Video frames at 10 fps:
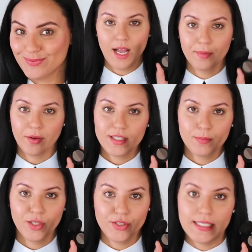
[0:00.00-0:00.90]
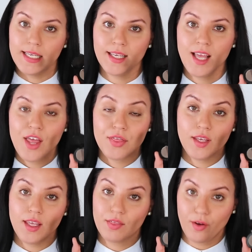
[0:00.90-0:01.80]
I'm going to be using
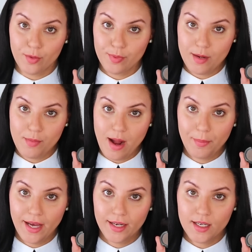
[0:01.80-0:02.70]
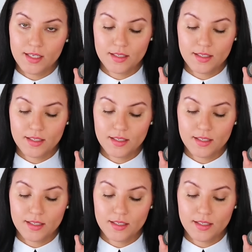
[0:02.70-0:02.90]
the thoroughbred brow powder.